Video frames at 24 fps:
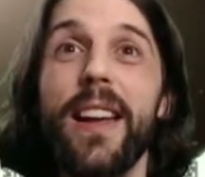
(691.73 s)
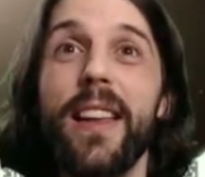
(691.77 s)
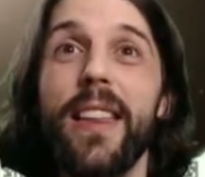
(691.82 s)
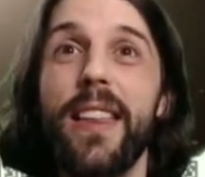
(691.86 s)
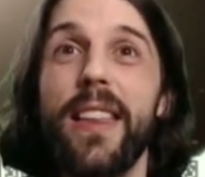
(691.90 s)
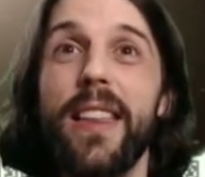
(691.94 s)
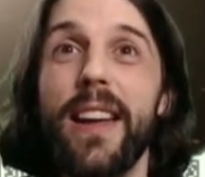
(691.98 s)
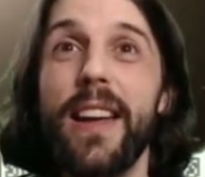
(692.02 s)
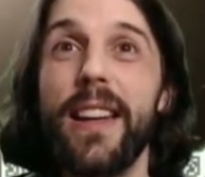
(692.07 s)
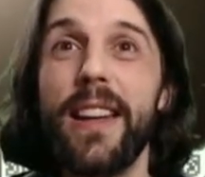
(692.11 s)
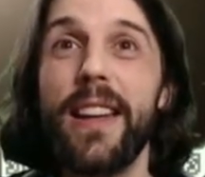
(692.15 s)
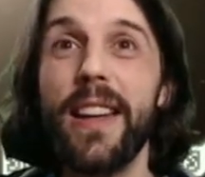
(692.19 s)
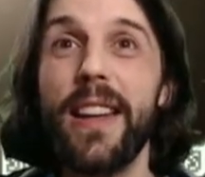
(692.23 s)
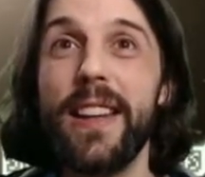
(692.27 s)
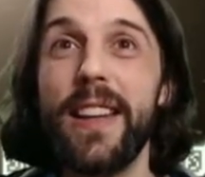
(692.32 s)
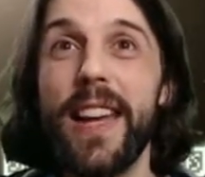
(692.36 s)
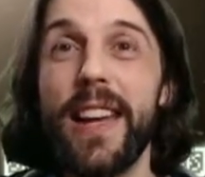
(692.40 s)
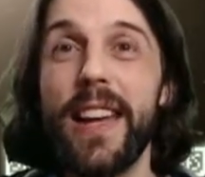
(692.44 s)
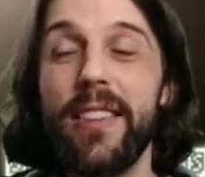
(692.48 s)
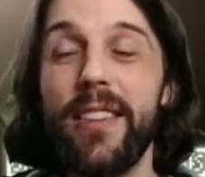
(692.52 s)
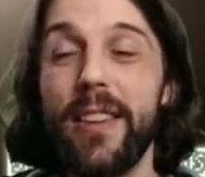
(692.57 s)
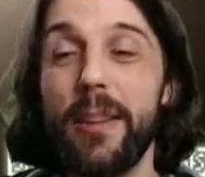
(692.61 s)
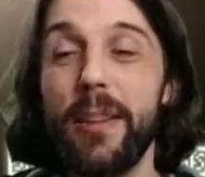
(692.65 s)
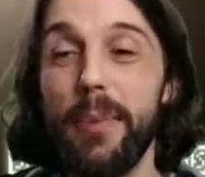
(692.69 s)
then it
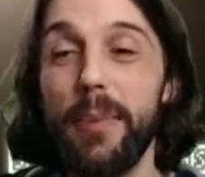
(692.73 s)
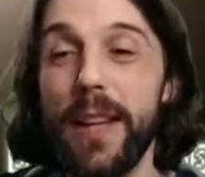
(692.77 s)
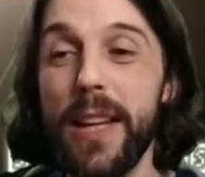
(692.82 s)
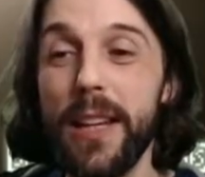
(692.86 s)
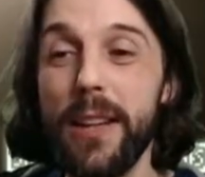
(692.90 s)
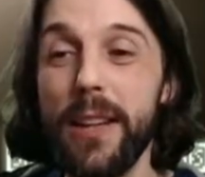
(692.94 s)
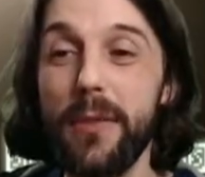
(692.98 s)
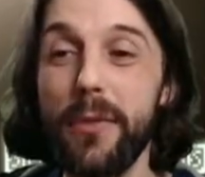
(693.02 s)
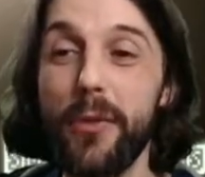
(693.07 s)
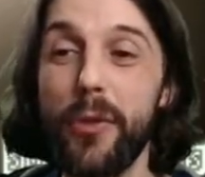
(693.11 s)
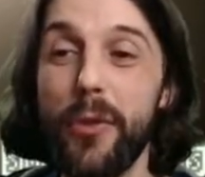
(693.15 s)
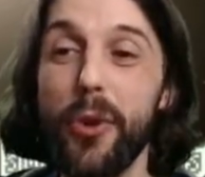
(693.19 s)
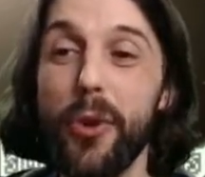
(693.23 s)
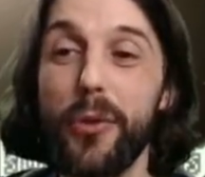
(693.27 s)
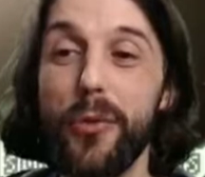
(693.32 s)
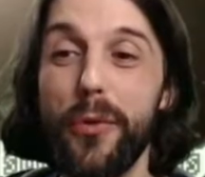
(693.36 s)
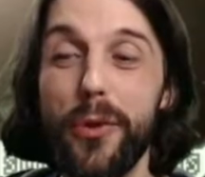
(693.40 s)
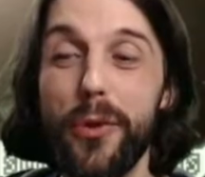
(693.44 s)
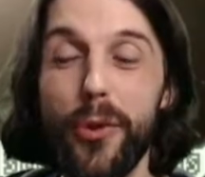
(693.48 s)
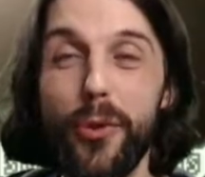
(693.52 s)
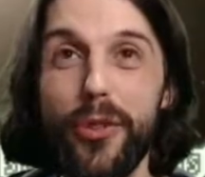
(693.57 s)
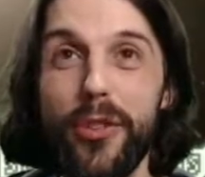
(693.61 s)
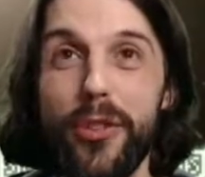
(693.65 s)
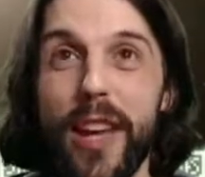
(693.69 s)
gets depleted for a
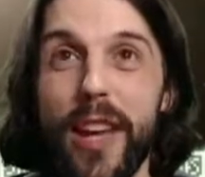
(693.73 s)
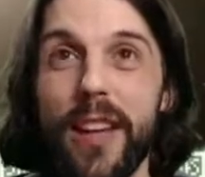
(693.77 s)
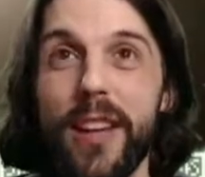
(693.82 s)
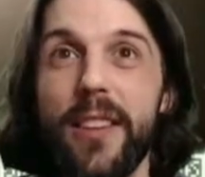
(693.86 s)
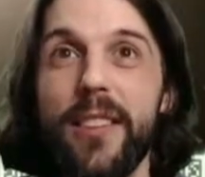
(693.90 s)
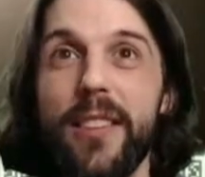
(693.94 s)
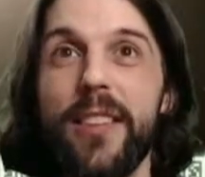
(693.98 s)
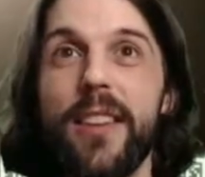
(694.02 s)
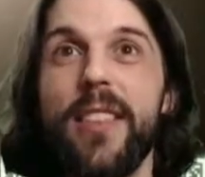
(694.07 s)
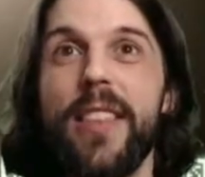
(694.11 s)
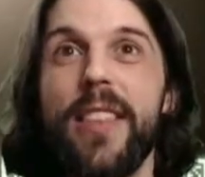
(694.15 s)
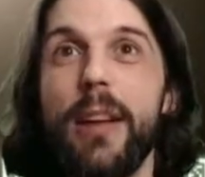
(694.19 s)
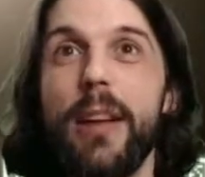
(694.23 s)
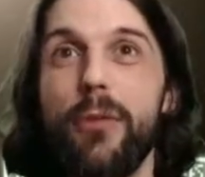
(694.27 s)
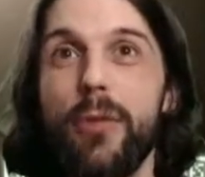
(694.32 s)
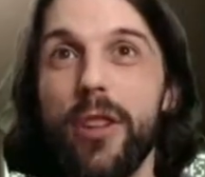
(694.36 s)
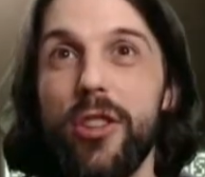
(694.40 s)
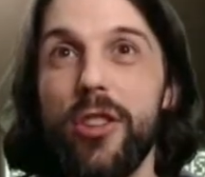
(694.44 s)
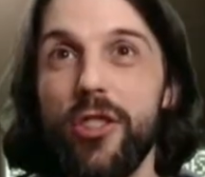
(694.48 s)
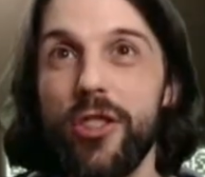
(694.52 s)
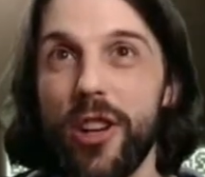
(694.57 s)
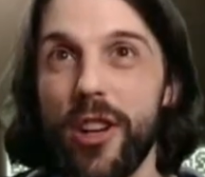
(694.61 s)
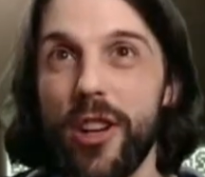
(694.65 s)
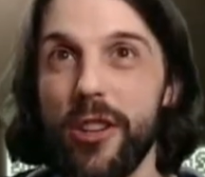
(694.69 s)
few seconds and then
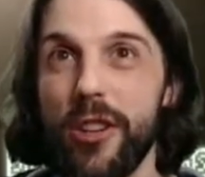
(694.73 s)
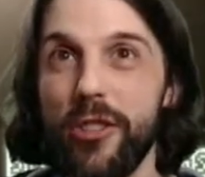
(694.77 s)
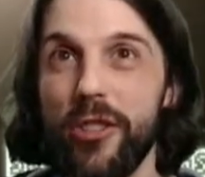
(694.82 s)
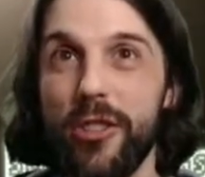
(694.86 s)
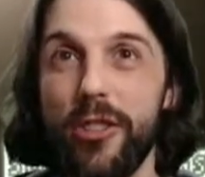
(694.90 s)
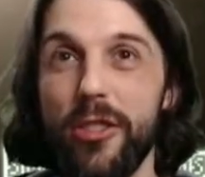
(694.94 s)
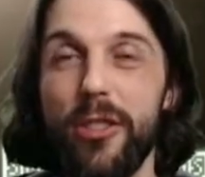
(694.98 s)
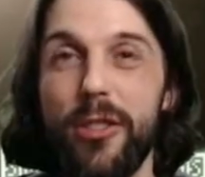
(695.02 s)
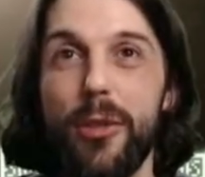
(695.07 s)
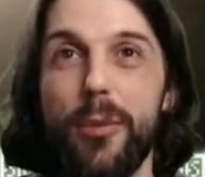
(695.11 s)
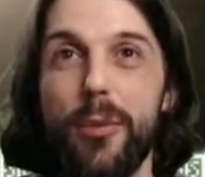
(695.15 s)
recharges.